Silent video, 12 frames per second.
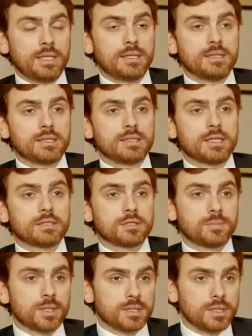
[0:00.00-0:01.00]
in this sector,
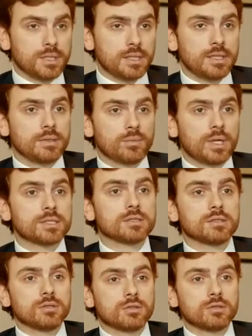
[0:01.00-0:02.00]
especially in
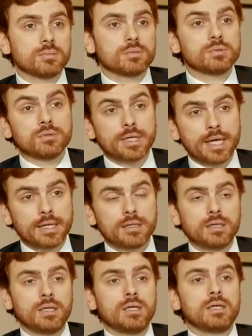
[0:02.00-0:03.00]
Western Europe, UK,
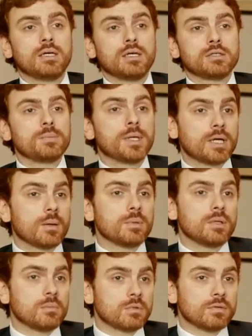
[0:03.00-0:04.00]
to pick
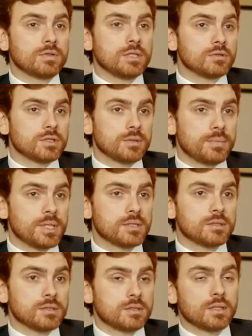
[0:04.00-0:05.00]
up a number of the interesting
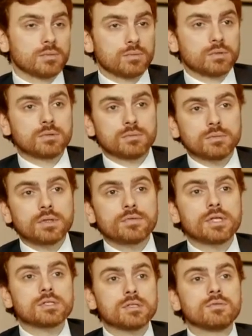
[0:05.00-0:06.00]
businesses that would
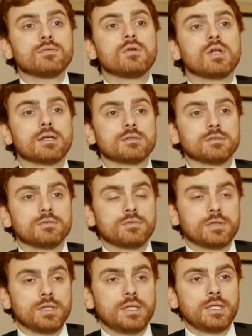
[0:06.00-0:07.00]
eventually fall out of
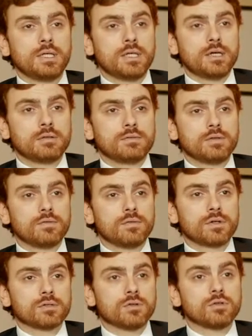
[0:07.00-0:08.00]
the
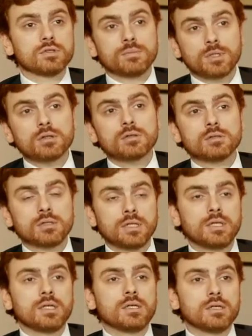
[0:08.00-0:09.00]
Lafarge-Holcim and
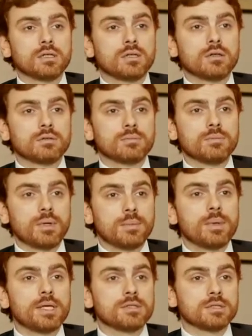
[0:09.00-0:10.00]
other
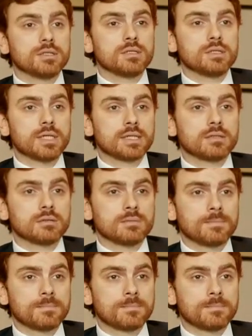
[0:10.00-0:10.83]
majors in this sector.